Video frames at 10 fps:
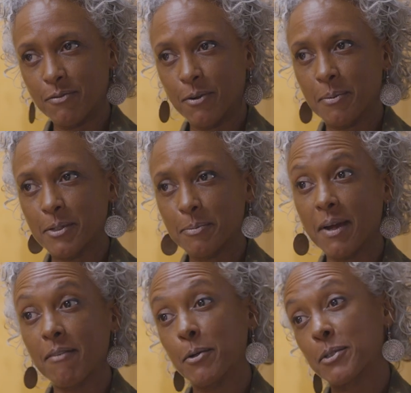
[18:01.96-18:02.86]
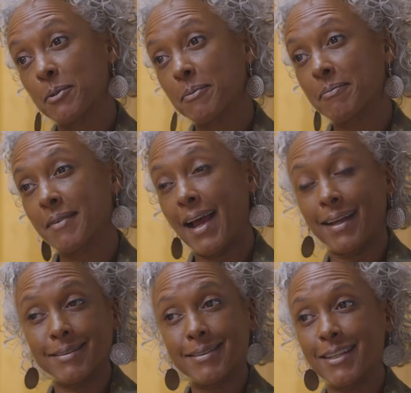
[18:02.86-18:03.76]
and foremost, but I've also
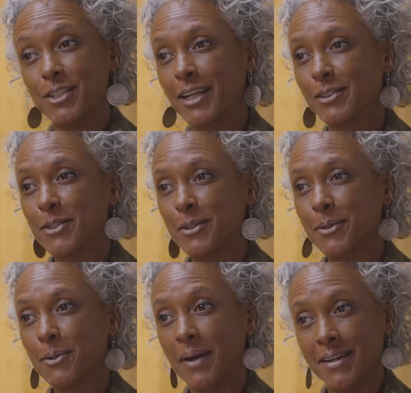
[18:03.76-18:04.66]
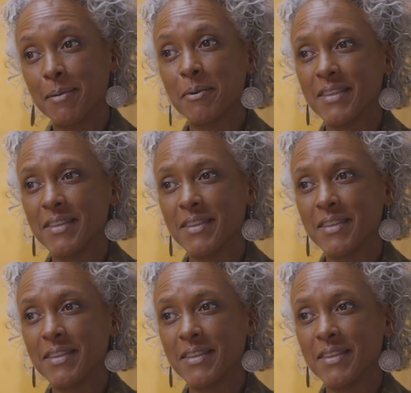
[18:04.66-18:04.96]
had the chance to do quite a number